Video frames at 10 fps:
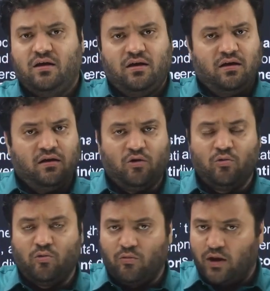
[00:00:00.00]

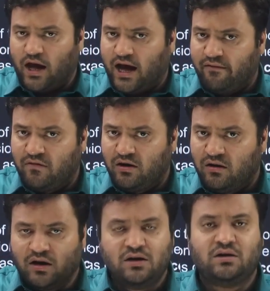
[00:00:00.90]
You have
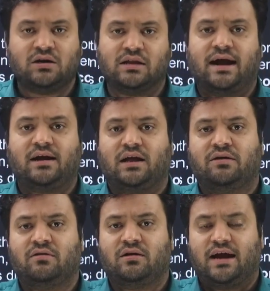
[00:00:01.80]
learned that in
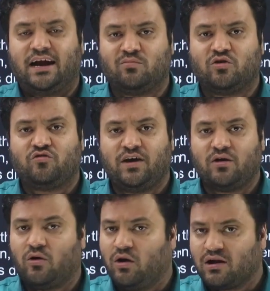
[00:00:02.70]
our atmosphere,
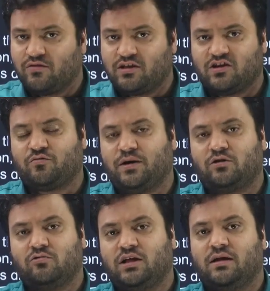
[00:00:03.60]
or with respect
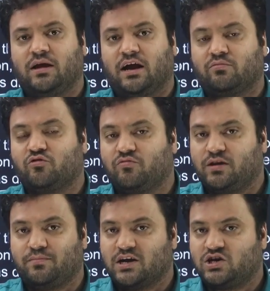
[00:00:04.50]
to the atmospheric
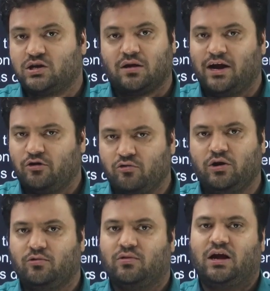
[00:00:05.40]
pressure, I told
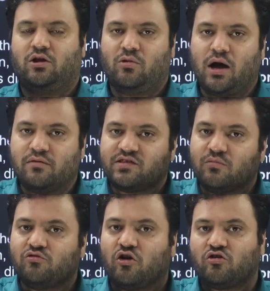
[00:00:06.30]
you that you have some
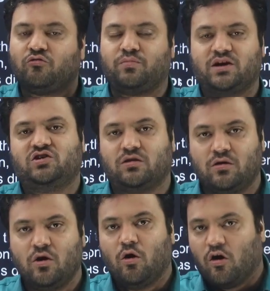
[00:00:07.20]
sort of pressure
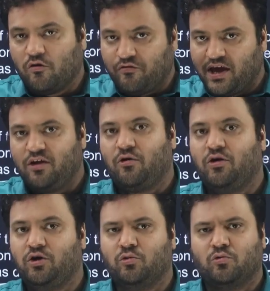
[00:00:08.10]
of air on
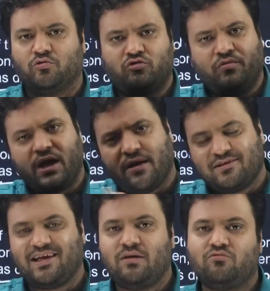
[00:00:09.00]
you. So we have a
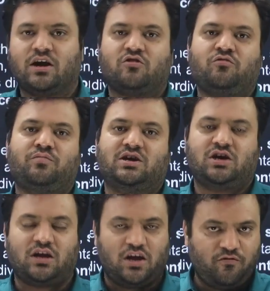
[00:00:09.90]
same set of pressure
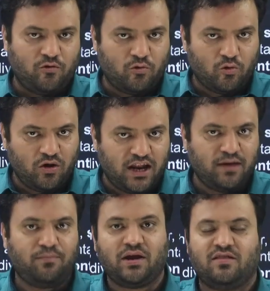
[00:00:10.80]
if you go
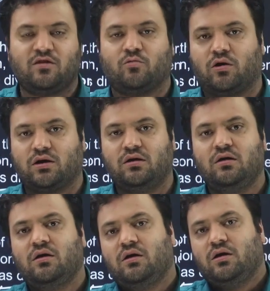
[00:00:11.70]
deeper in the water.
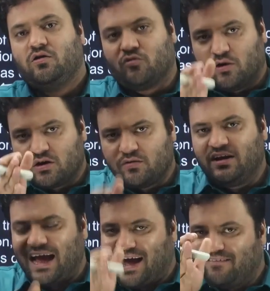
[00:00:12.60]
So water will
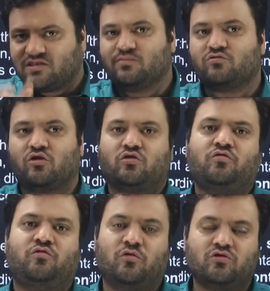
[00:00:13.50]
have some sort of
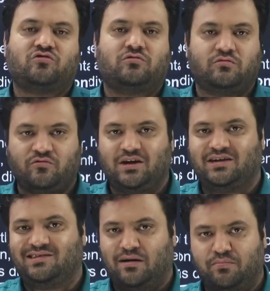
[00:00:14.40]
force, for
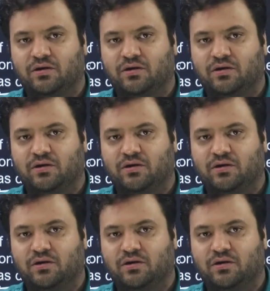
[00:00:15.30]
example.